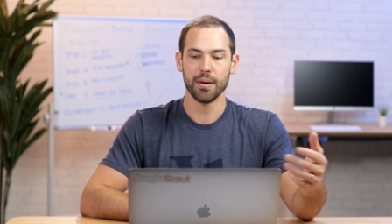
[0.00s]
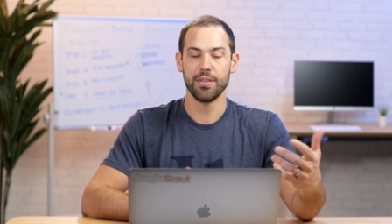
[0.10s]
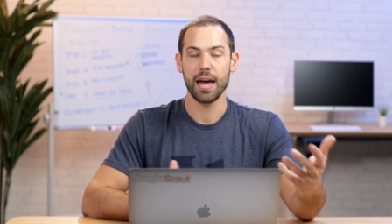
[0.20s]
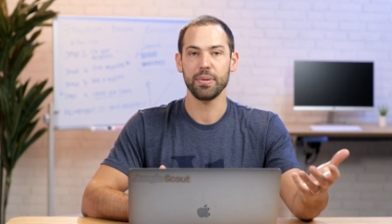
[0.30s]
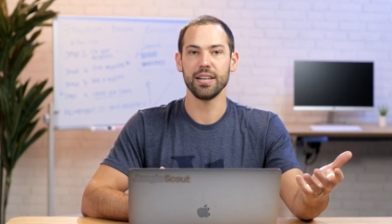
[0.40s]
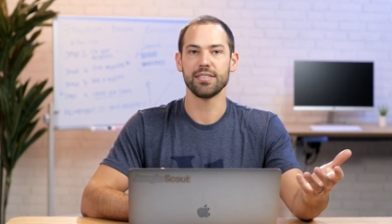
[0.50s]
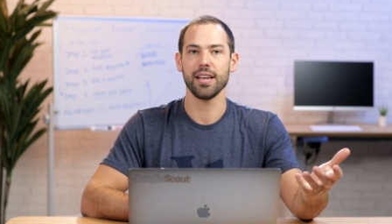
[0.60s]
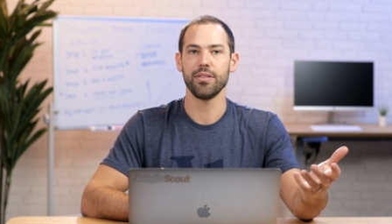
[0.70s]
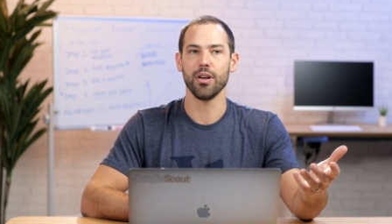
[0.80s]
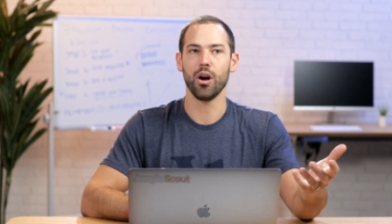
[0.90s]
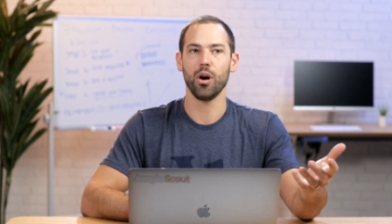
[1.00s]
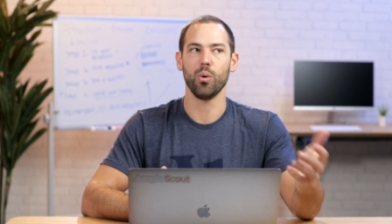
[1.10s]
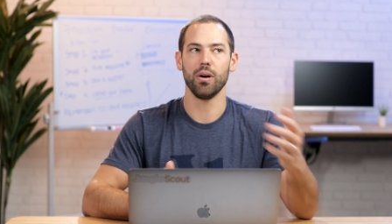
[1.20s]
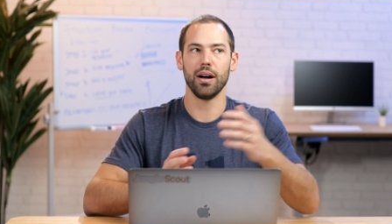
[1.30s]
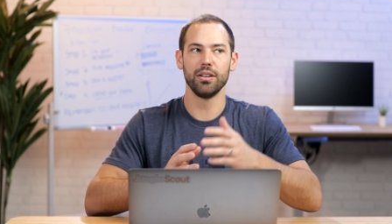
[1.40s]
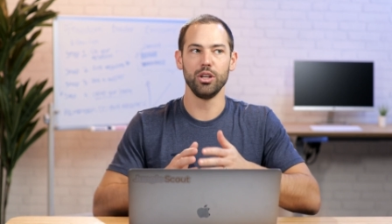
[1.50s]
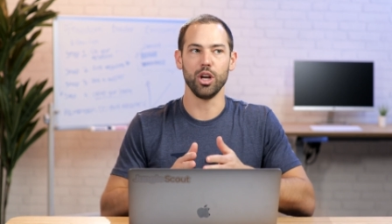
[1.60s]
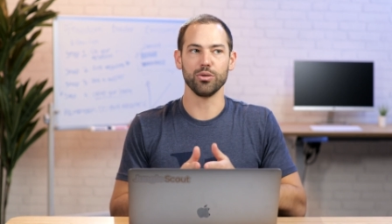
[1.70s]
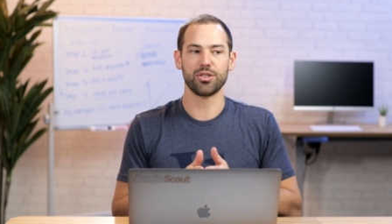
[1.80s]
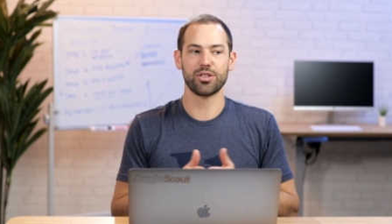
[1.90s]
That being said though,
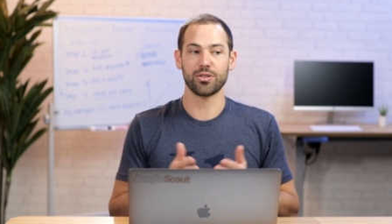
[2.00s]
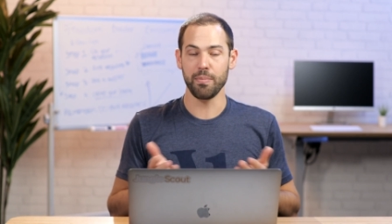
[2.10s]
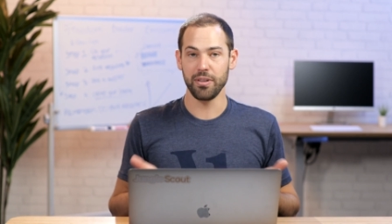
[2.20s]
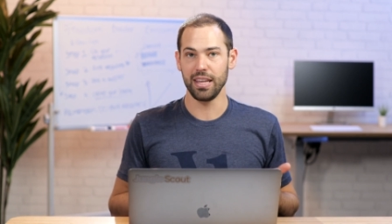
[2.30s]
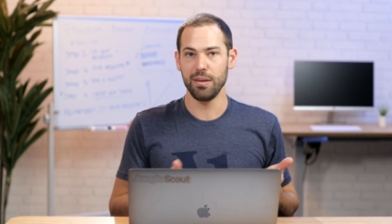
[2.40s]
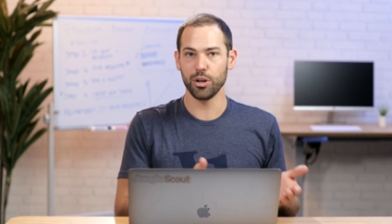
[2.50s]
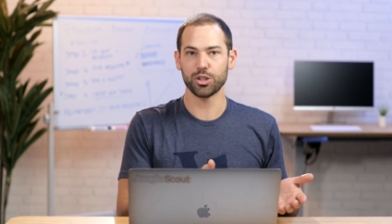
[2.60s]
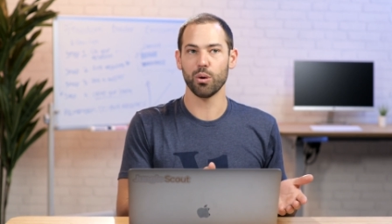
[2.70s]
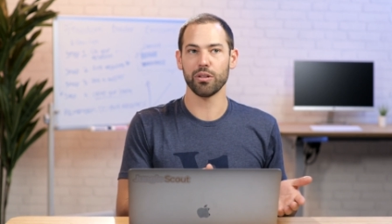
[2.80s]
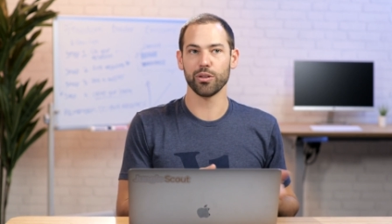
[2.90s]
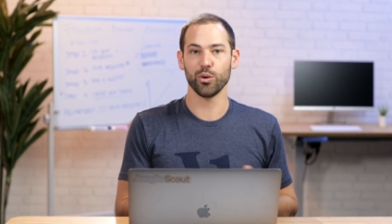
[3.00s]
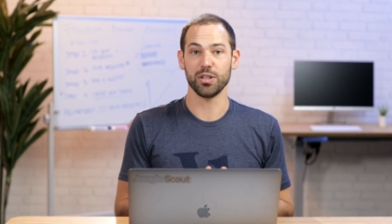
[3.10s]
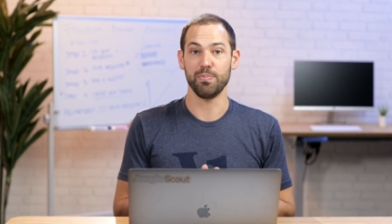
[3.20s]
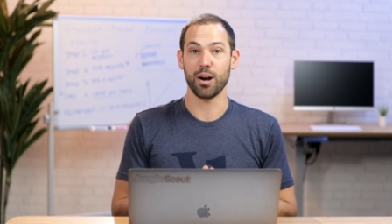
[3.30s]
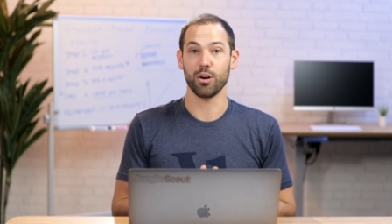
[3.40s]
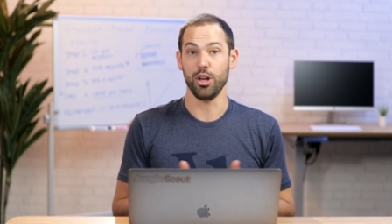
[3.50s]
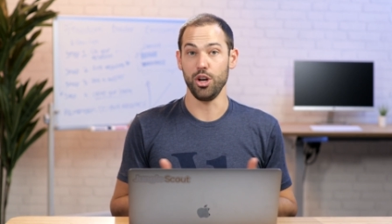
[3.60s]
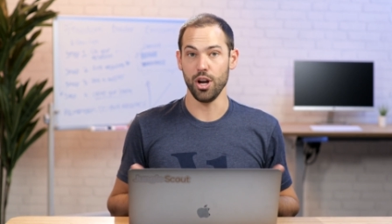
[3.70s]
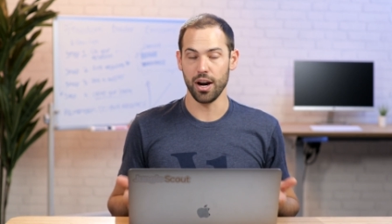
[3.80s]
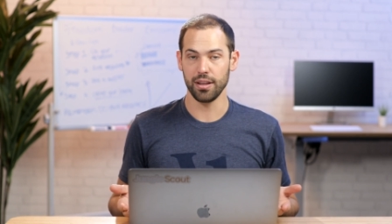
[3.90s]
some of the emails going through is better
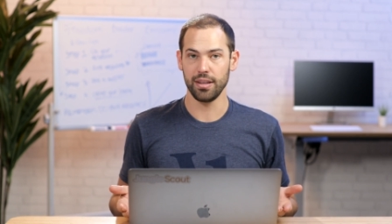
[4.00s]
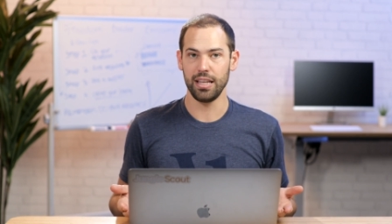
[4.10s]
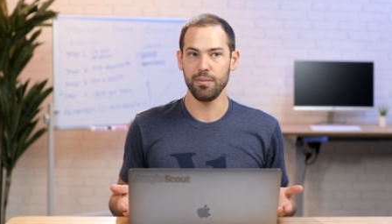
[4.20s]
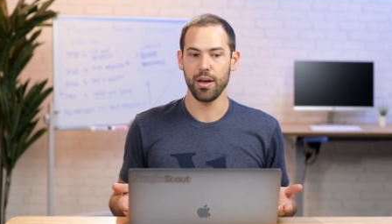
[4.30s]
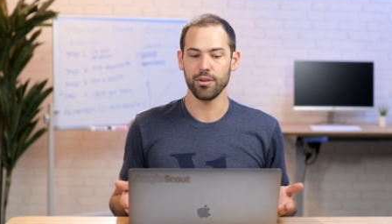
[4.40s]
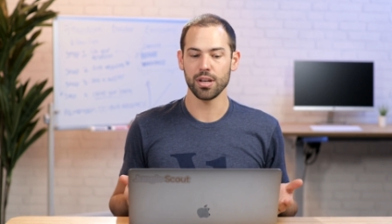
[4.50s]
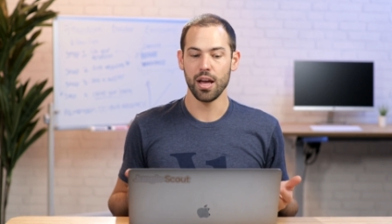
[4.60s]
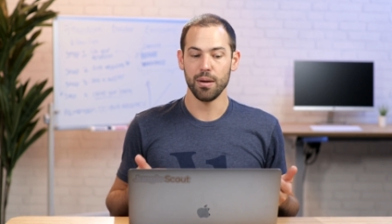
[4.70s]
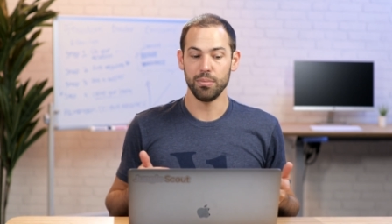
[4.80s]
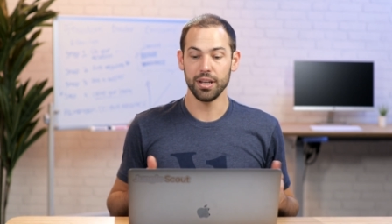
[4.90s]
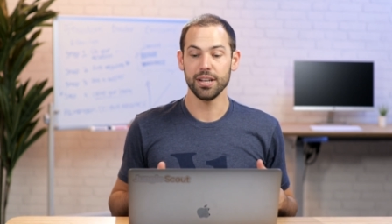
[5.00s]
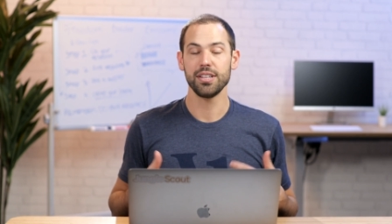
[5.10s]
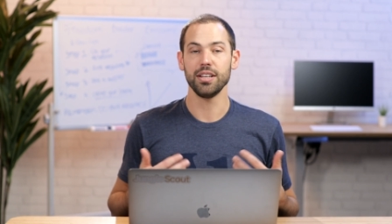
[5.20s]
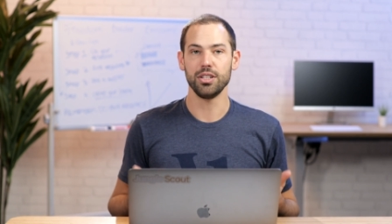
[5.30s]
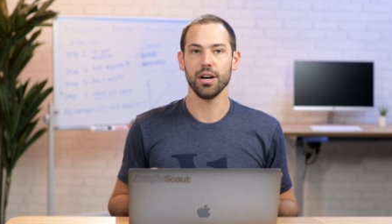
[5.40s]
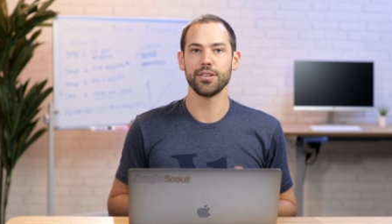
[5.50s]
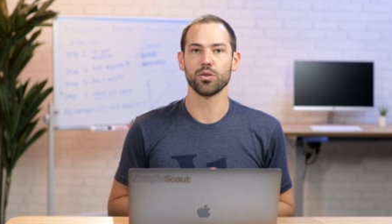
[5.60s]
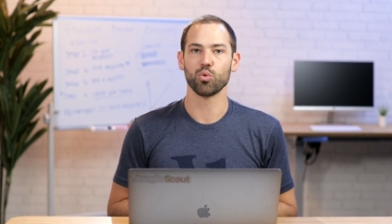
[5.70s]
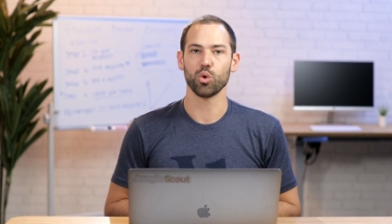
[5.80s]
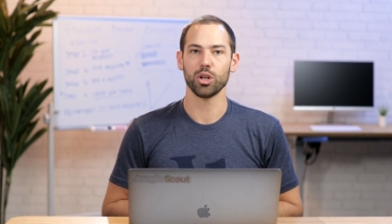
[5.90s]
than none of the emails because it
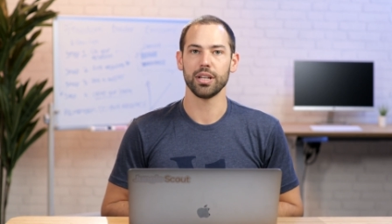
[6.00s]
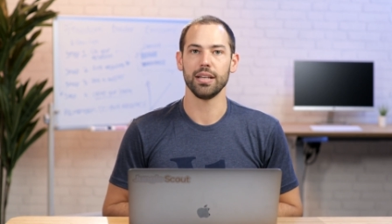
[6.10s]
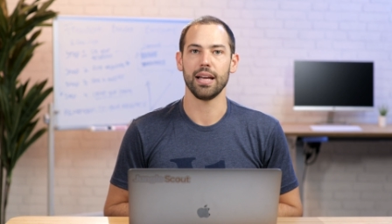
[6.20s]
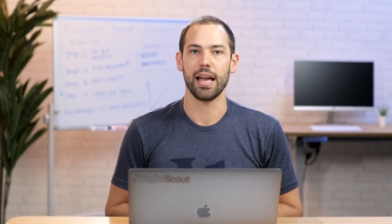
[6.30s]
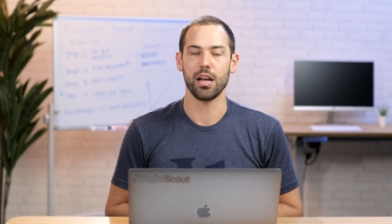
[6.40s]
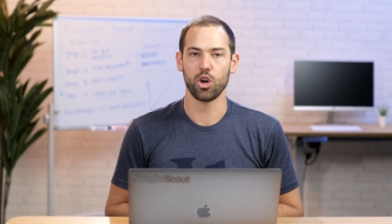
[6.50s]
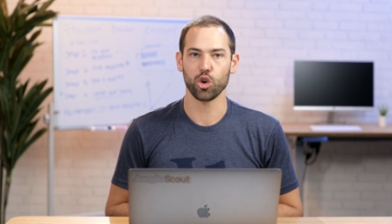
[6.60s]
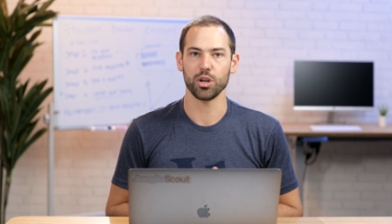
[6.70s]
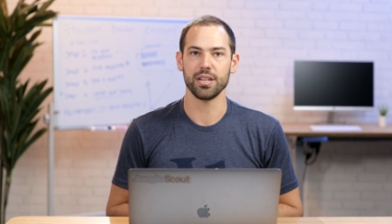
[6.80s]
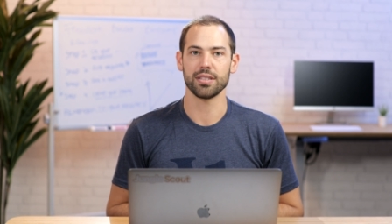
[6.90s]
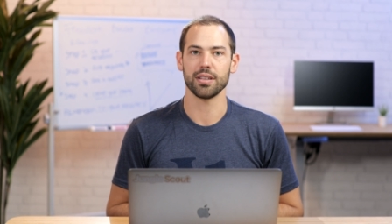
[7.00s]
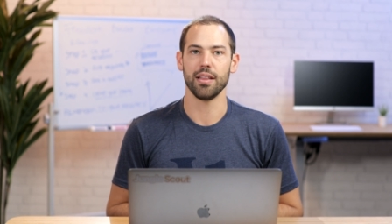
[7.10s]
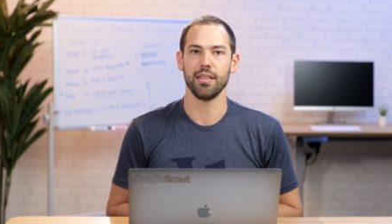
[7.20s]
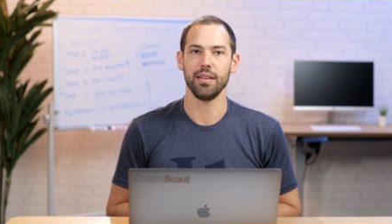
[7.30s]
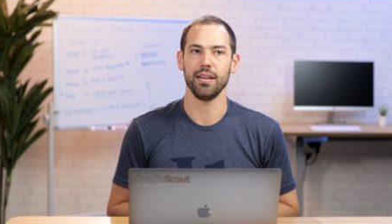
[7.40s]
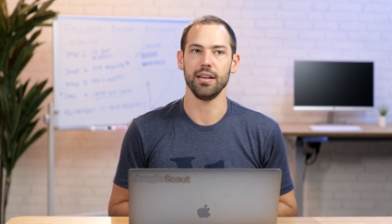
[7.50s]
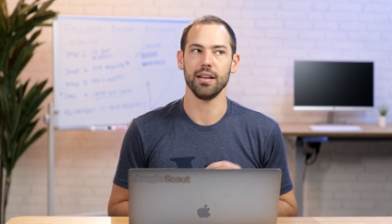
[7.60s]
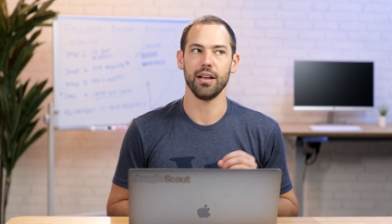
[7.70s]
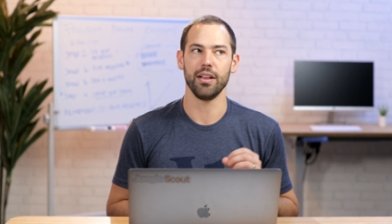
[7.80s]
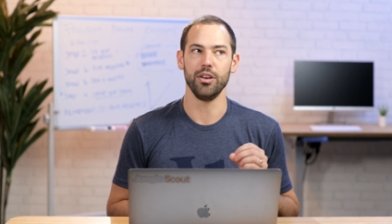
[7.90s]
does really increase the